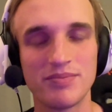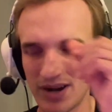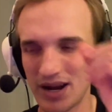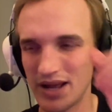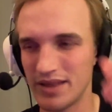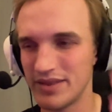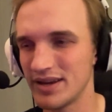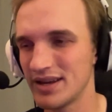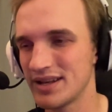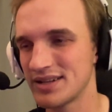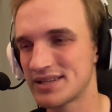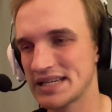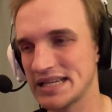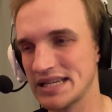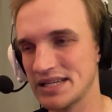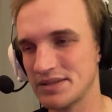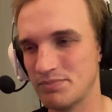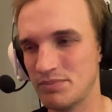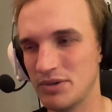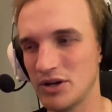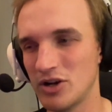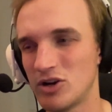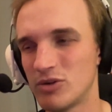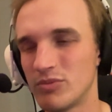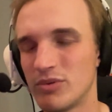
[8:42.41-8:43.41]
I think it's because
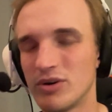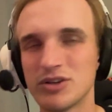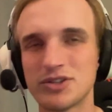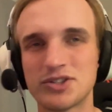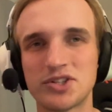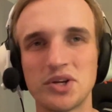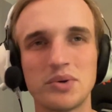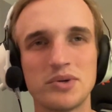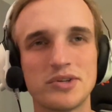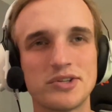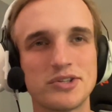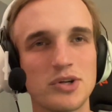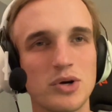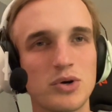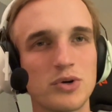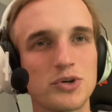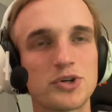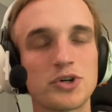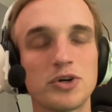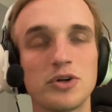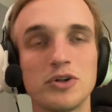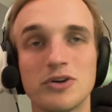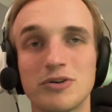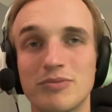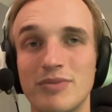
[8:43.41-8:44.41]
pickleball is so
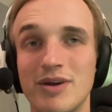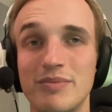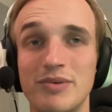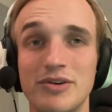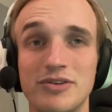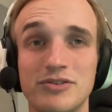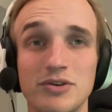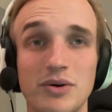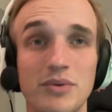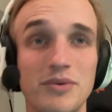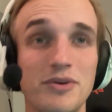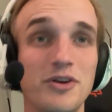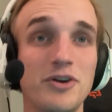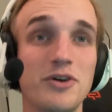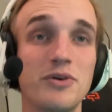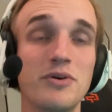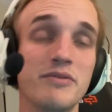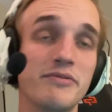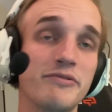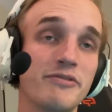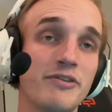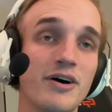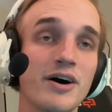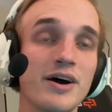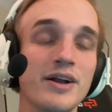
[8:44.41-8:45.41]
social or maybe so new and
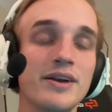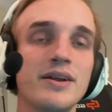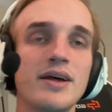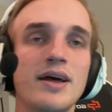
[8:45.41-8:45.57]
fun.